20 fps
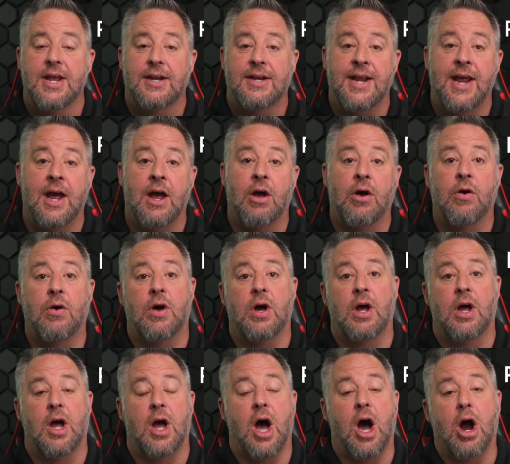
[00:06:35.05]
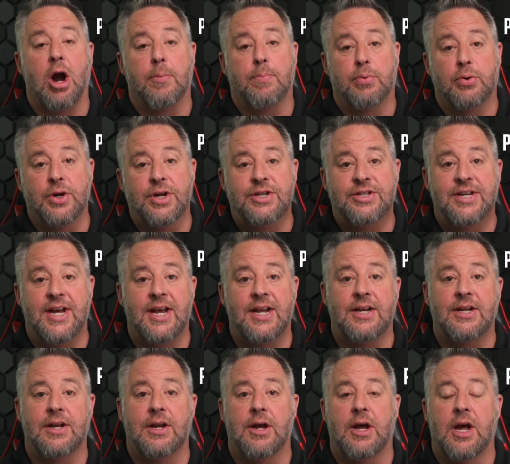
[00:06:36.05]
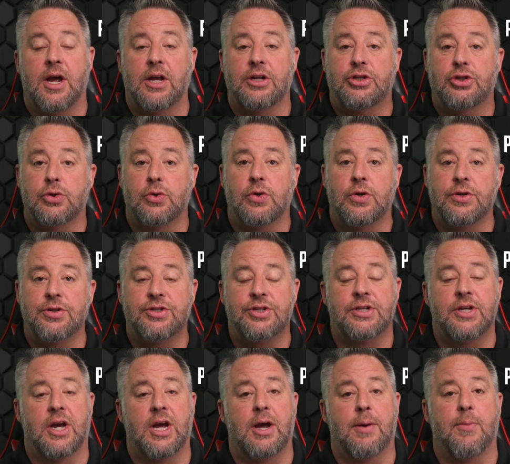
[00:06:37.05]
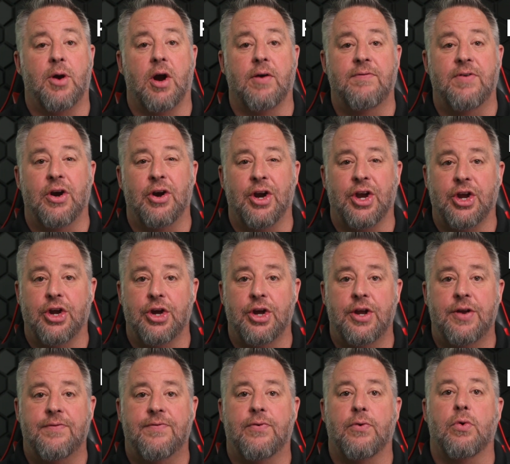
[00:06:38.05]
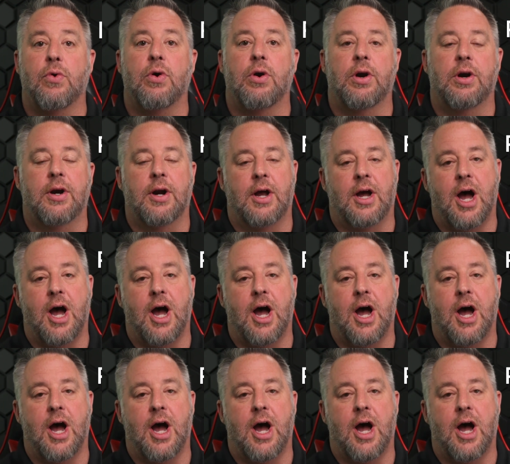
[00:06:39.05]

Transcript: Now, our preset tools are very good for